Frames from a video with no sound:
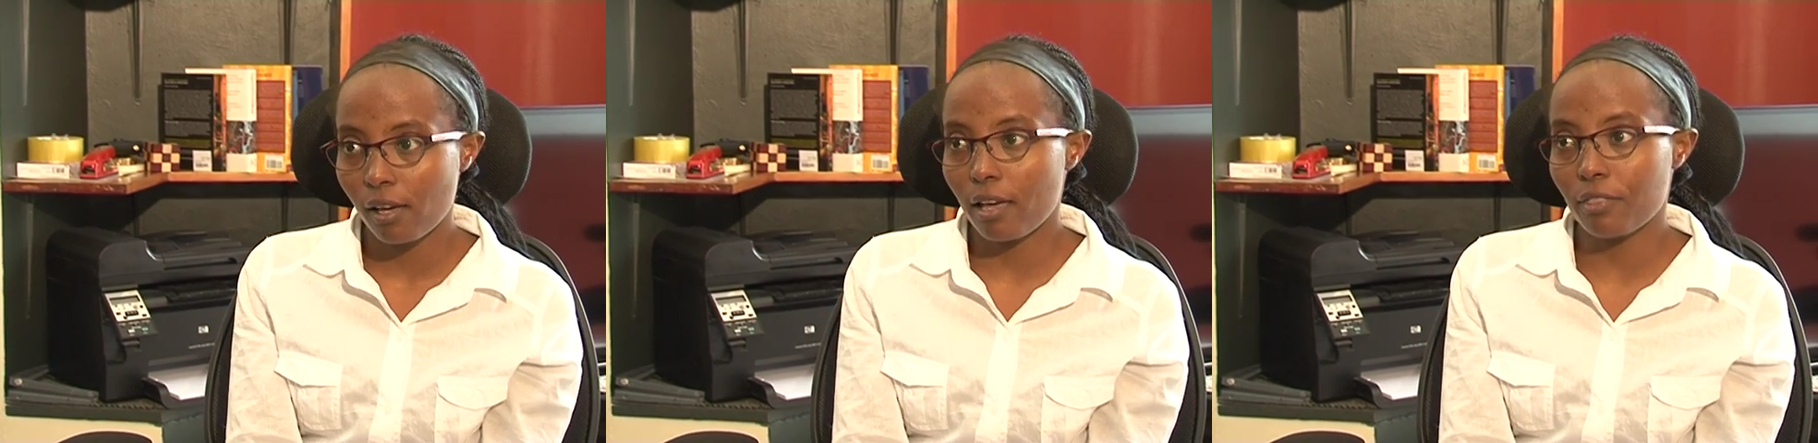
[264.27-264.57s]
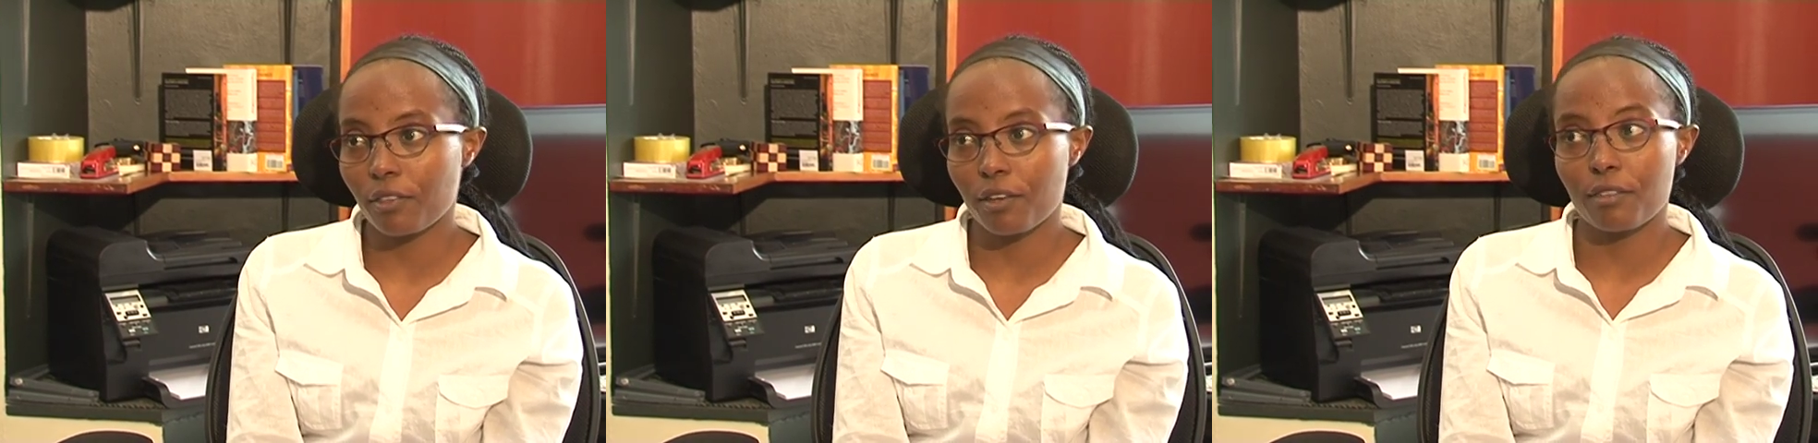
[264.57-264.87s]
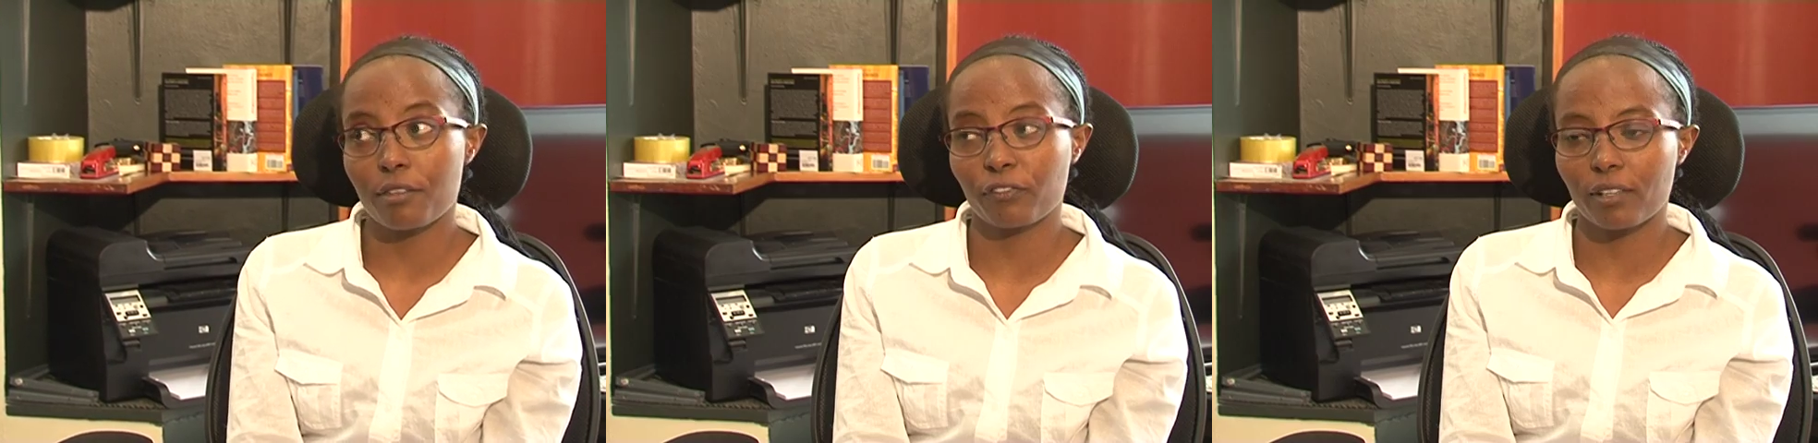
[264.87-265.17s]
and
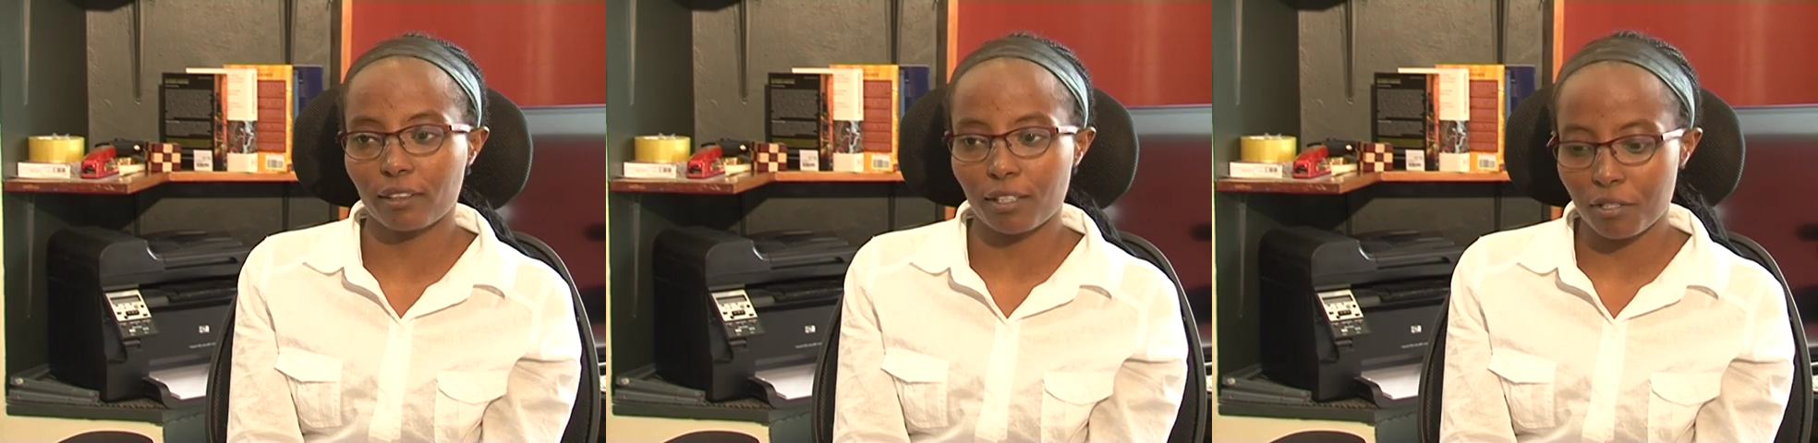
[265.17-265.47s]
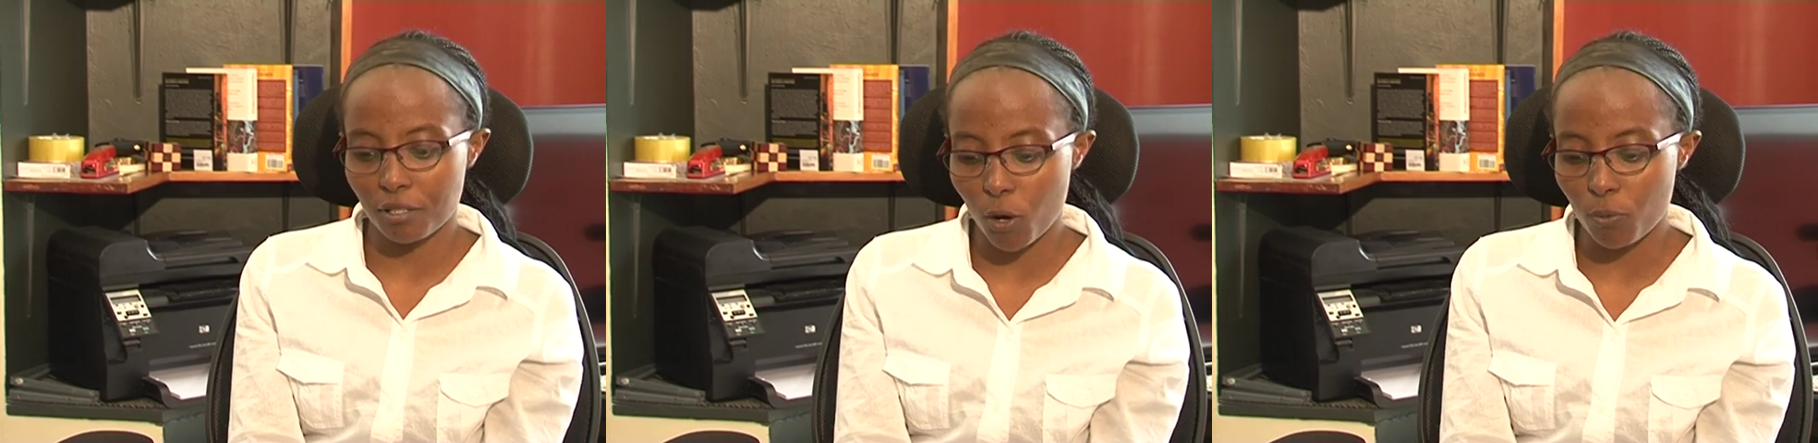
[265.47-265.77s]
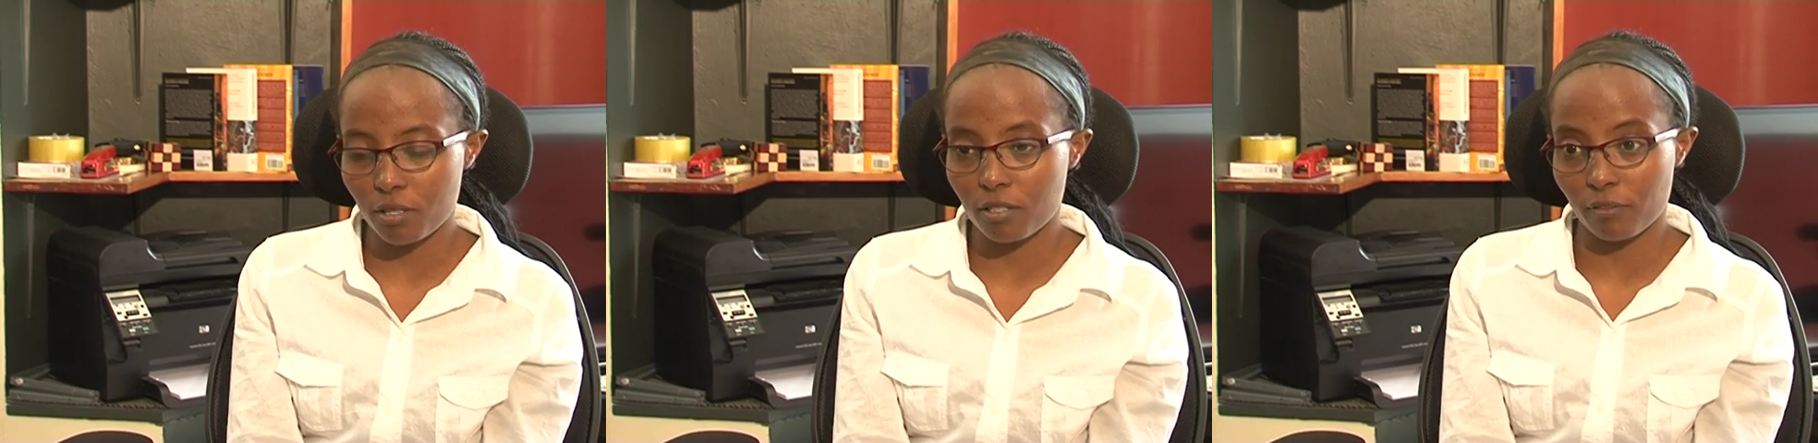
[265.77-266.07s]
then the fact that now
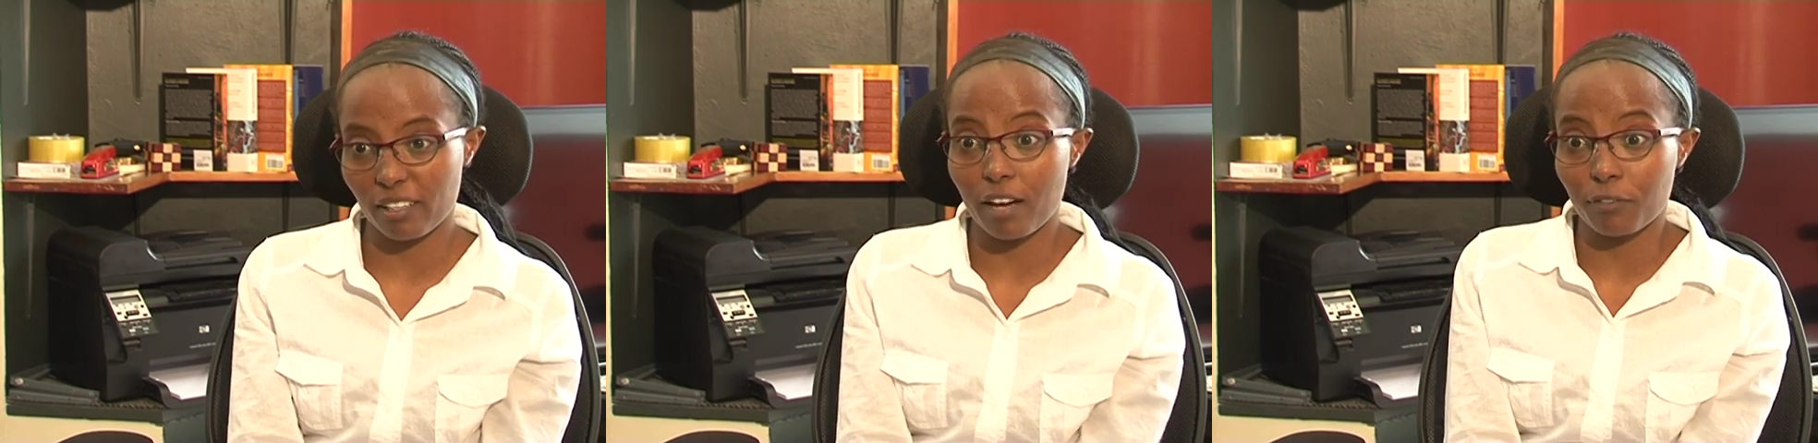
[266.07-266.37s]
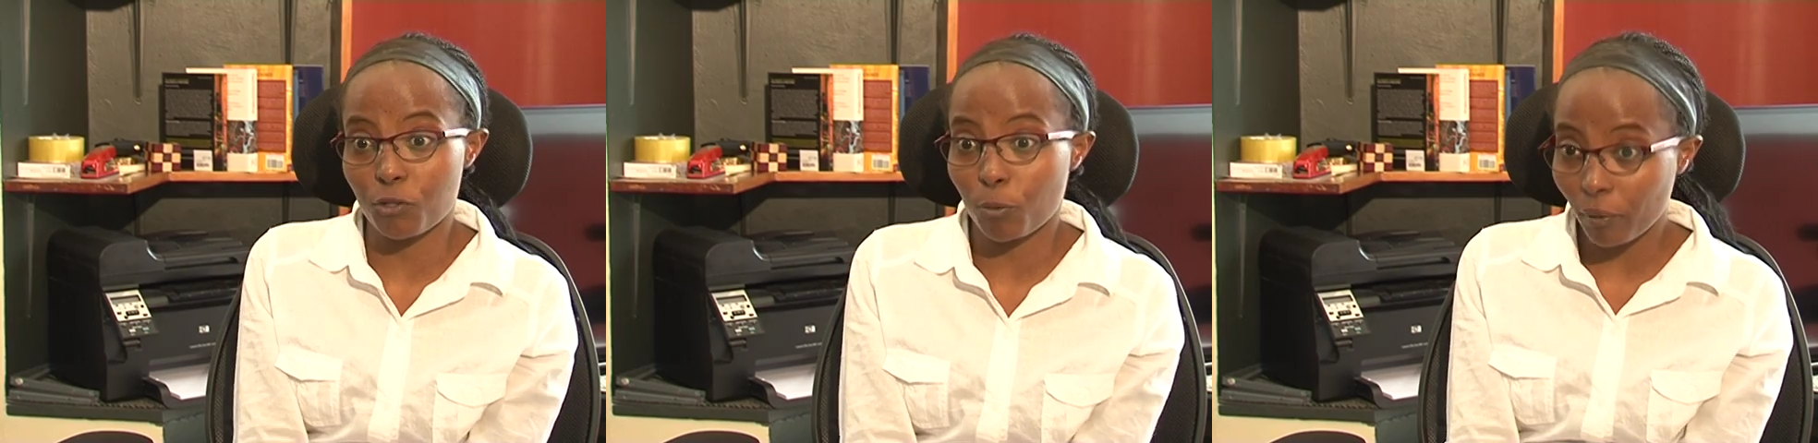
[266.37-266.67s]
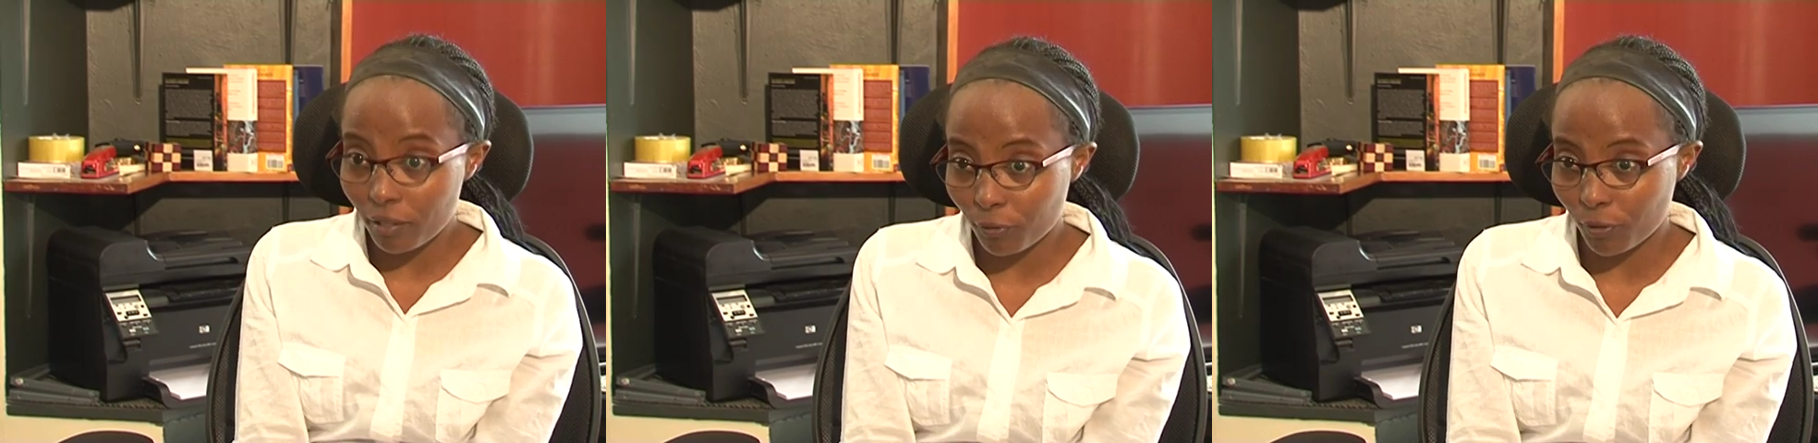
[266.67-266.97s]
we didn't even have a
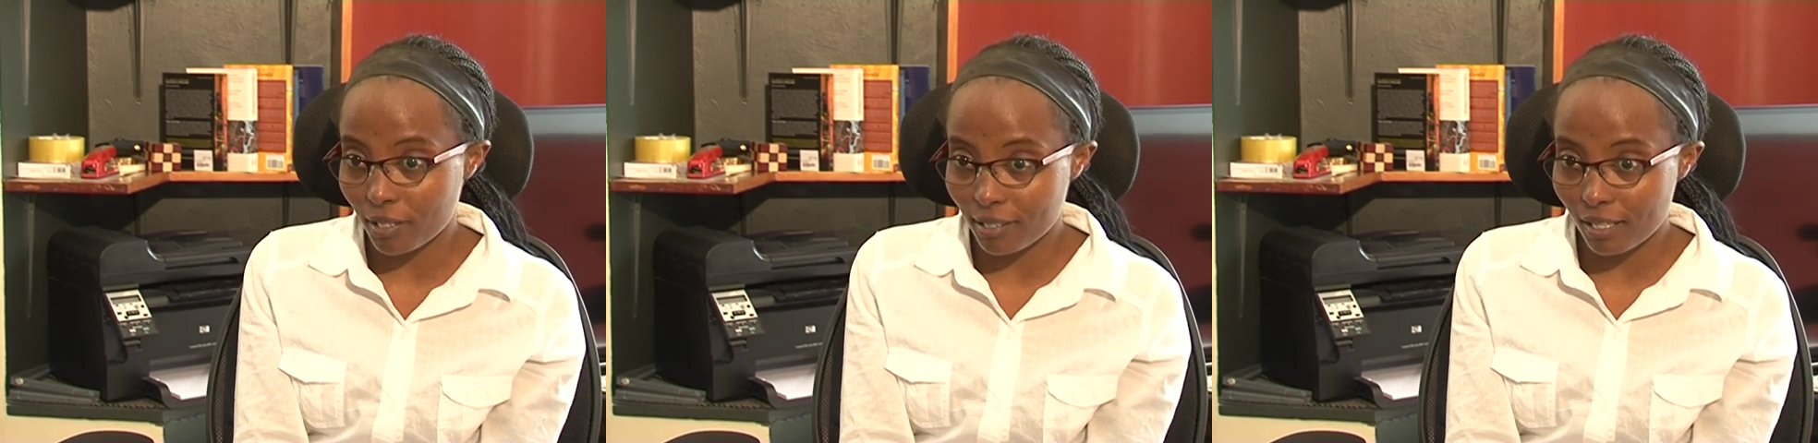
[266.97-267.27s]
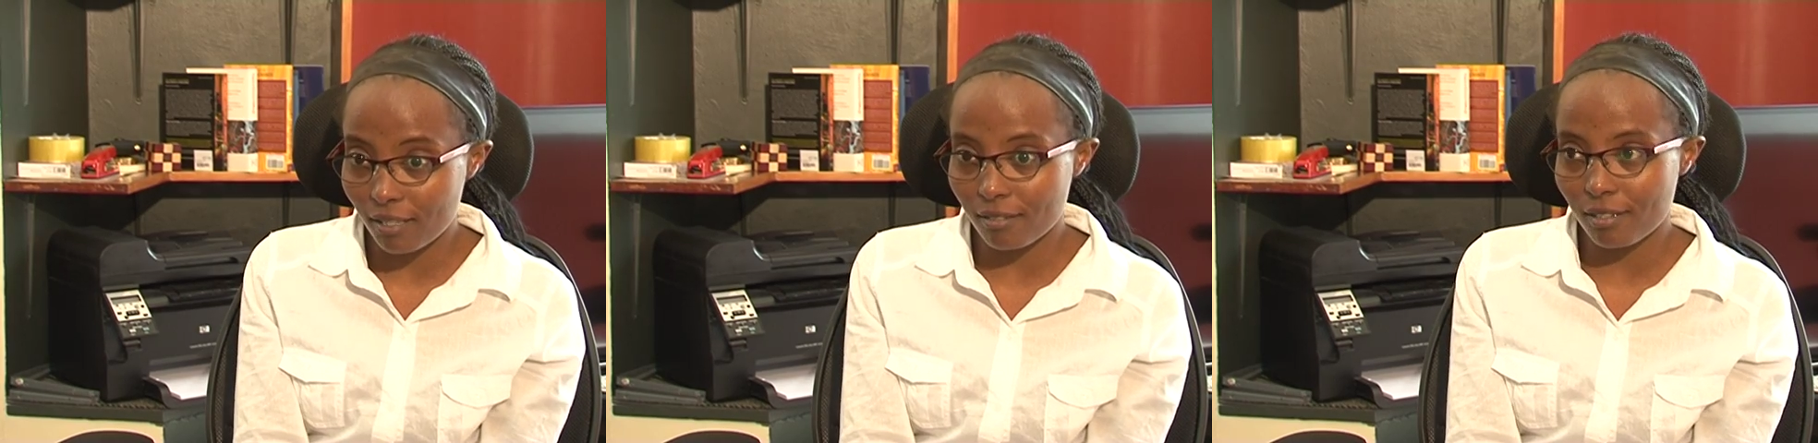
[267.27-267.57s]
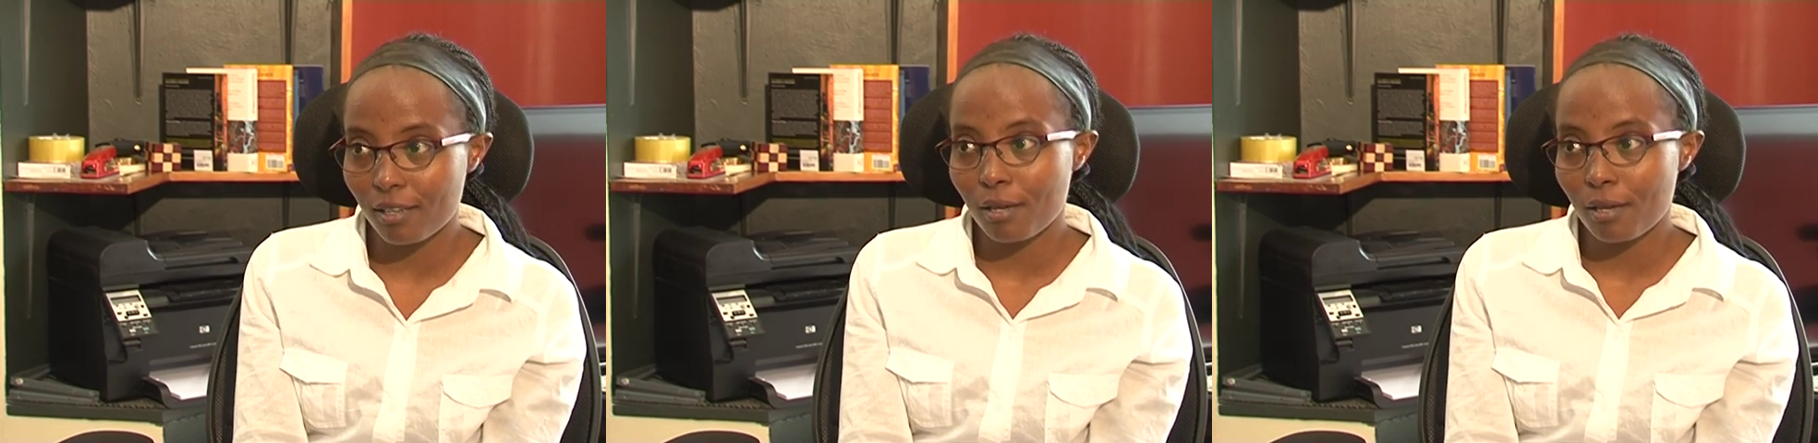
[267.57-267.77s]
space for ourselves,